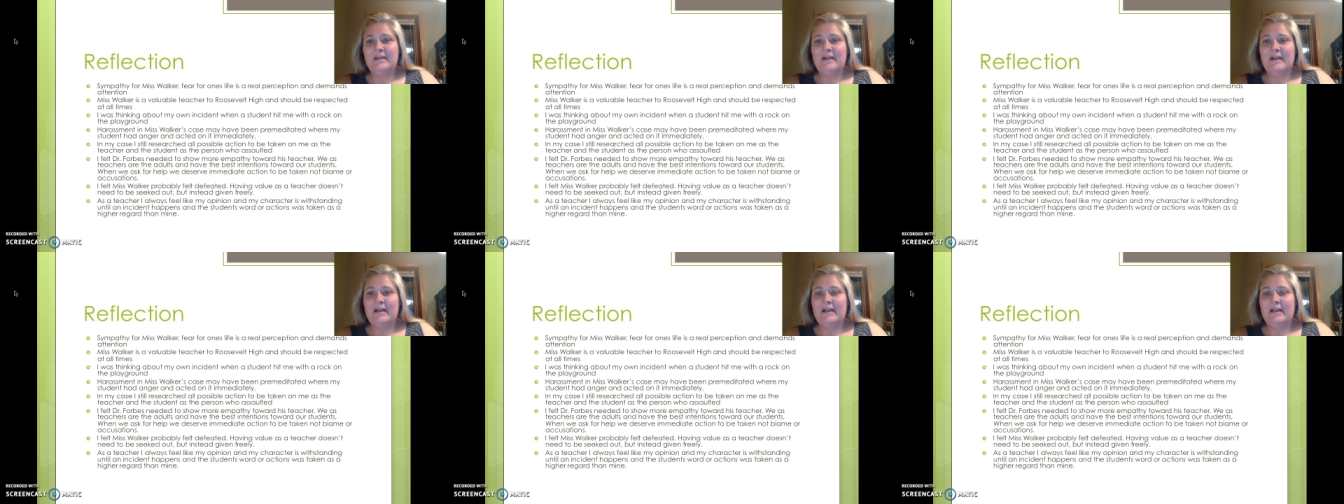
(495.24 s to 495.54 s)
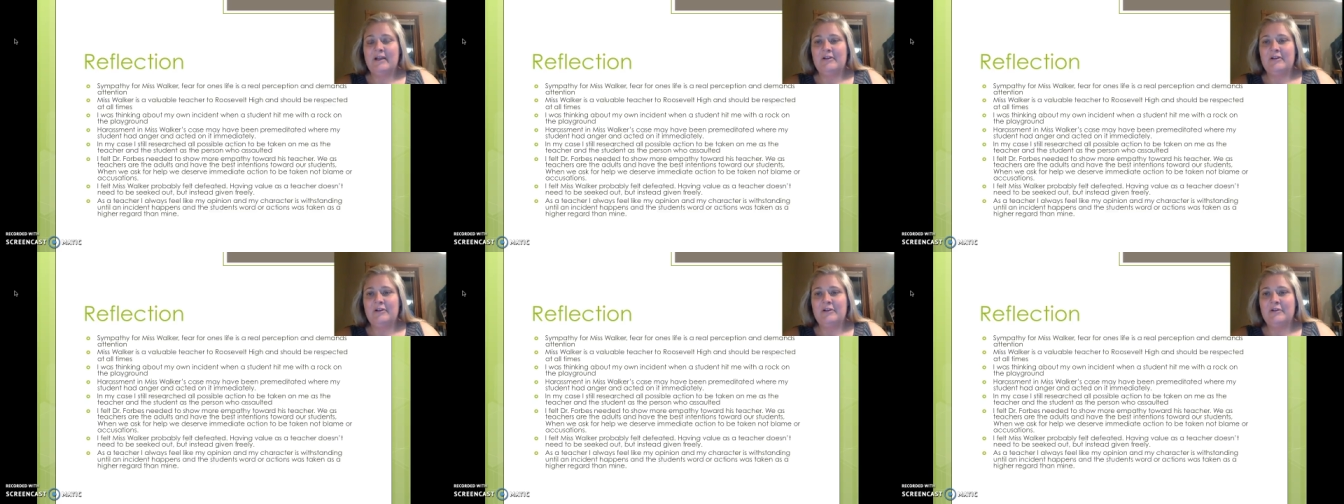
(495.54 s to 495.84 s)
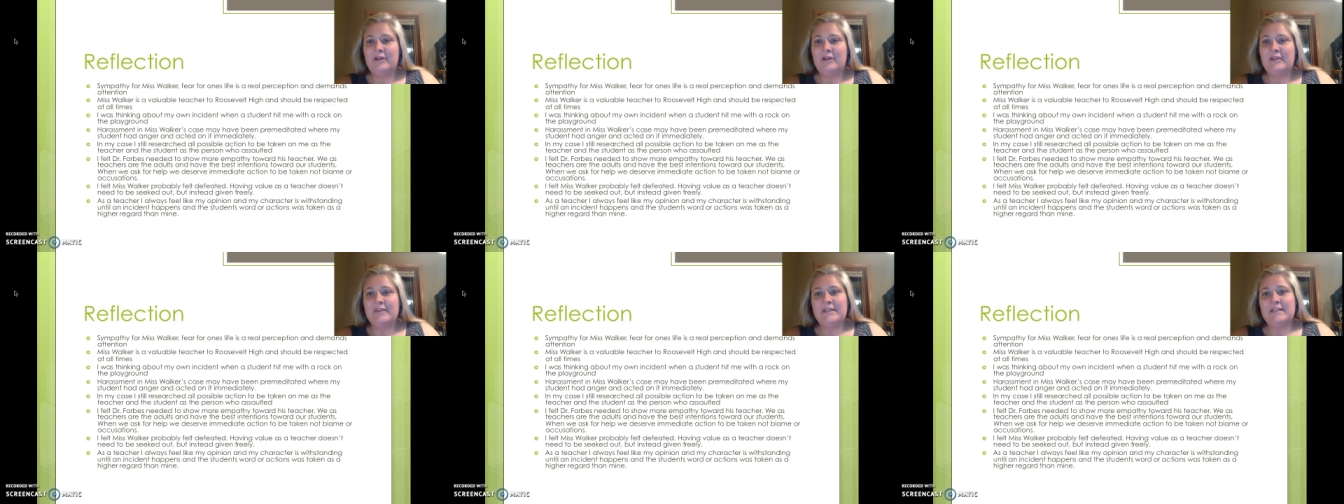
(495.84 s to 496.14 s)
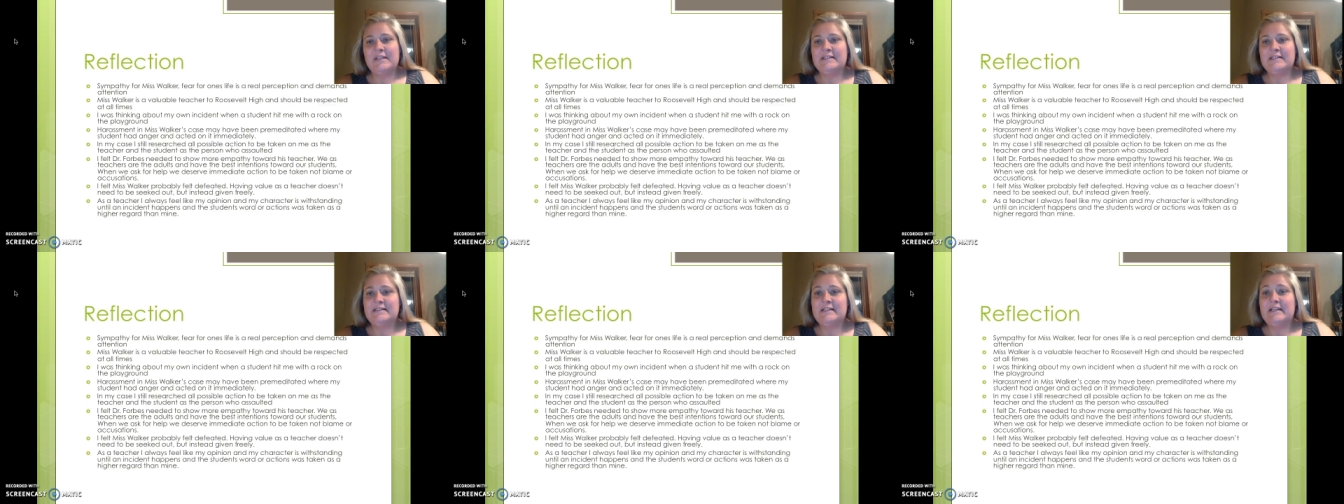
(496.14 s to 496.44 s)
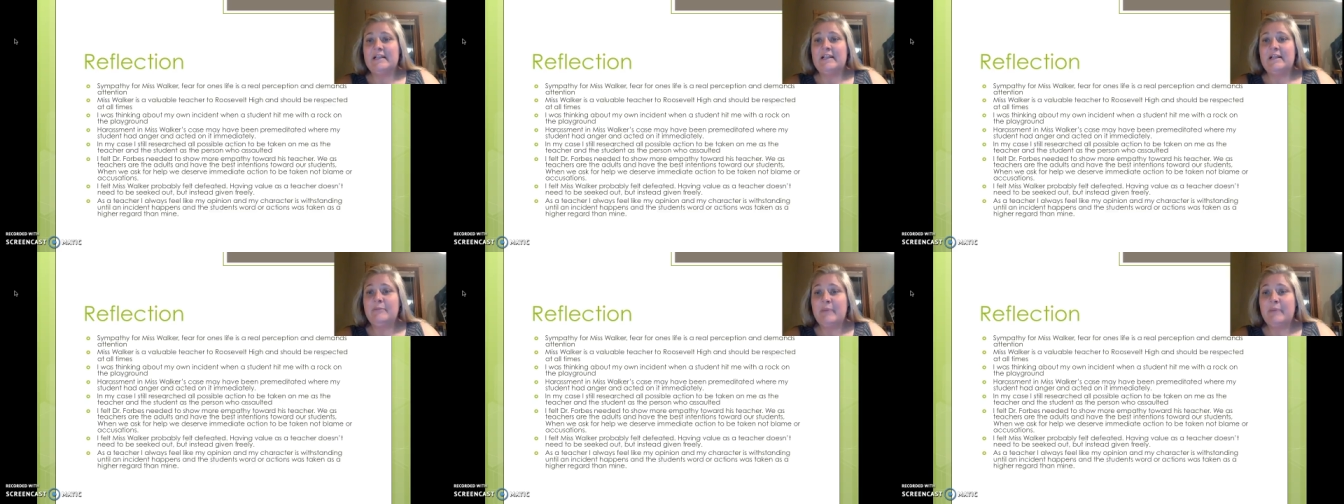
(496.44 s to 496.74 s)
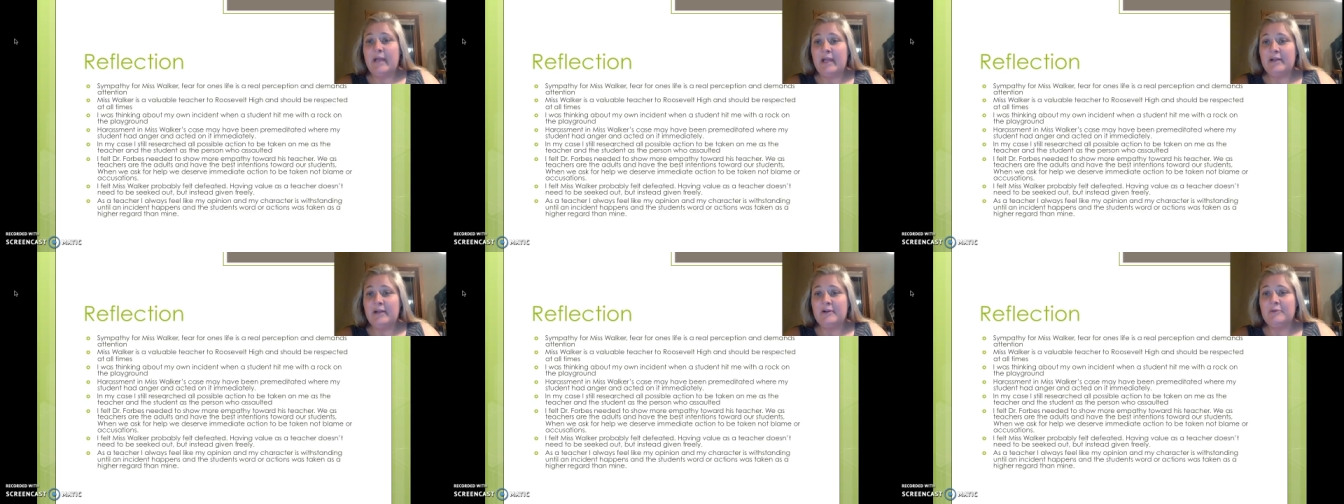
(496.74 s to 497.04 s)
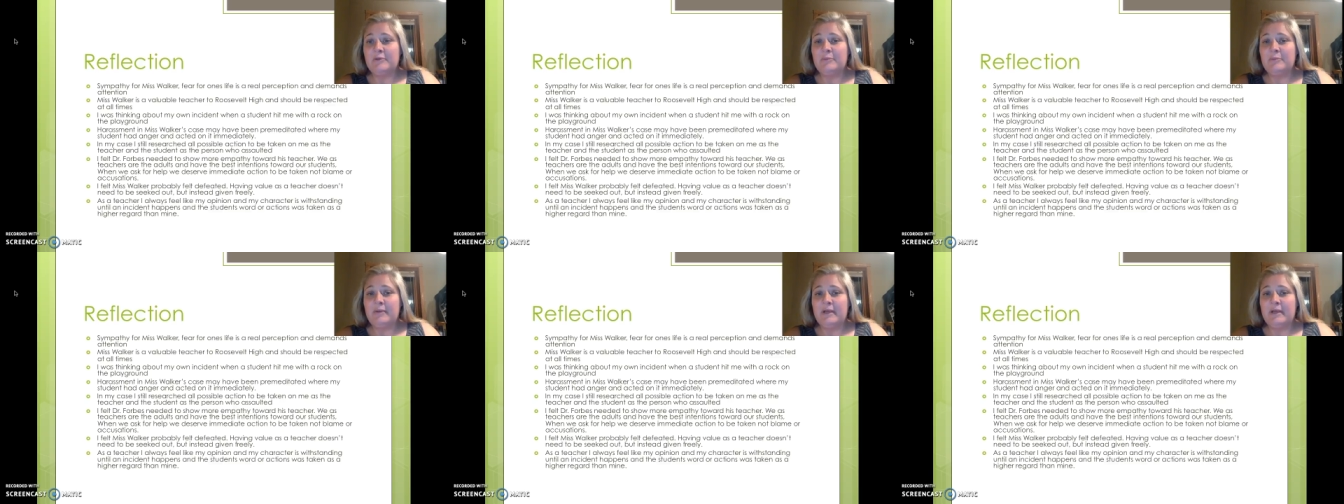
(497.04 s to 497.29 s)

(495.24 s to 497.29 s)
I don't know, not that it's any better,